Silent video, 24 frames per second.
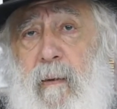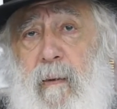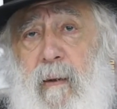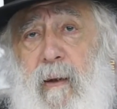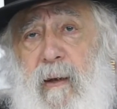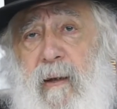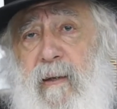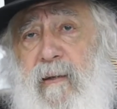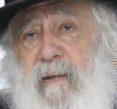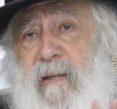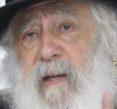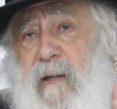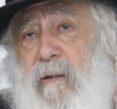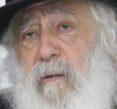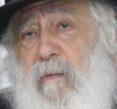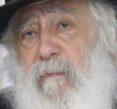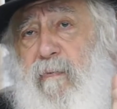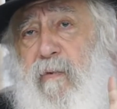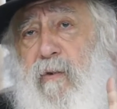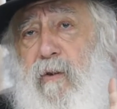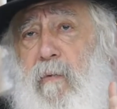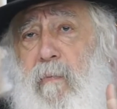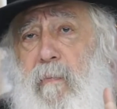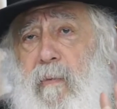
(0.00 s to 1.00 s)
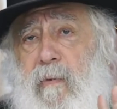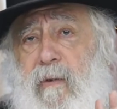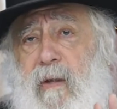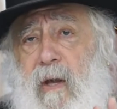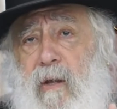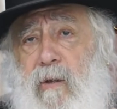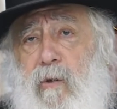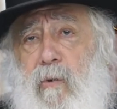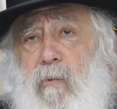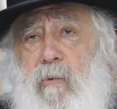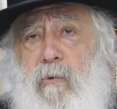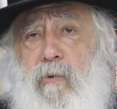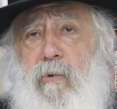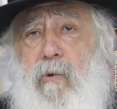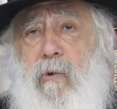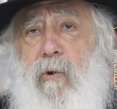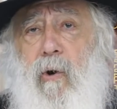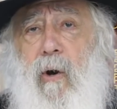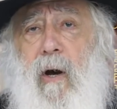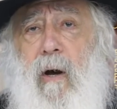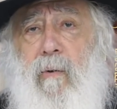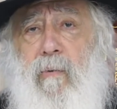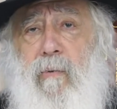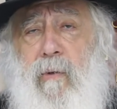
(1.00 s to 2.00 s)
He said, for the moment, I don't want to
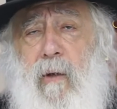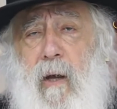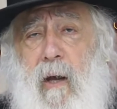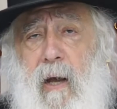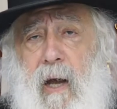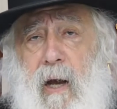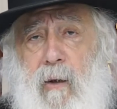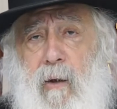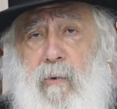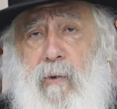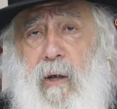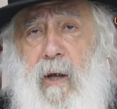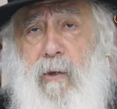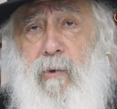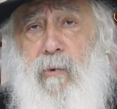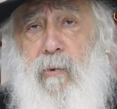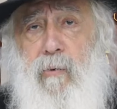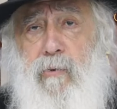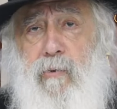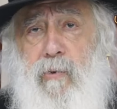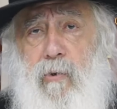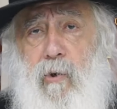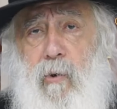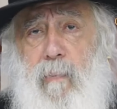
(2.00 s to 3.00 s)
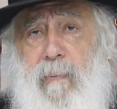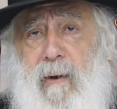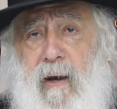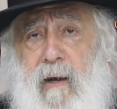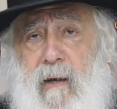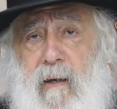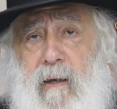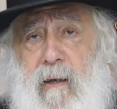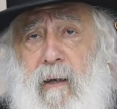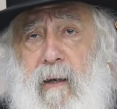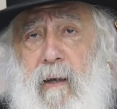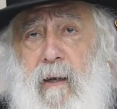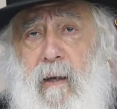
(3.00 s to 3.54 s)
go out, I don't want to go back